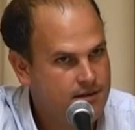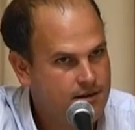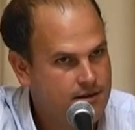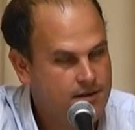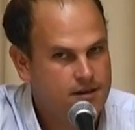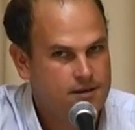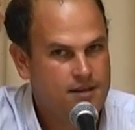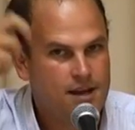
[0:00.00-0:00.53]

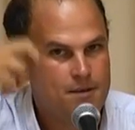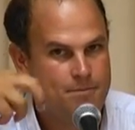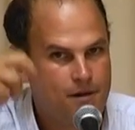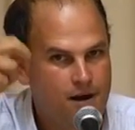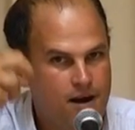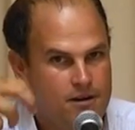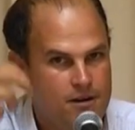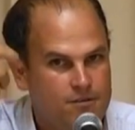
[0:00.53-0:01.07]
He is not a
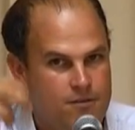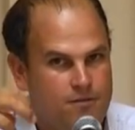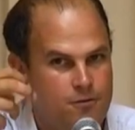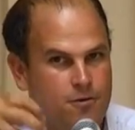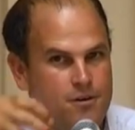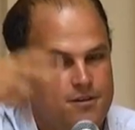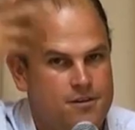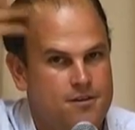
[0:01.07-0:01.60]
part of the
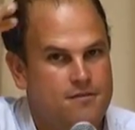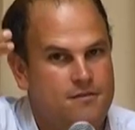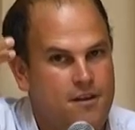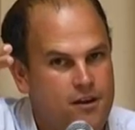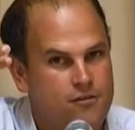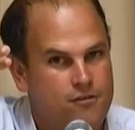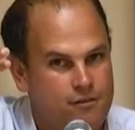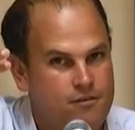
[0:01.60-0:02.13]
forces of
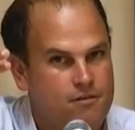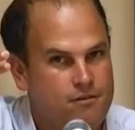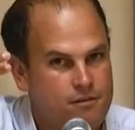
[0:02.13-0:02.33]
nature.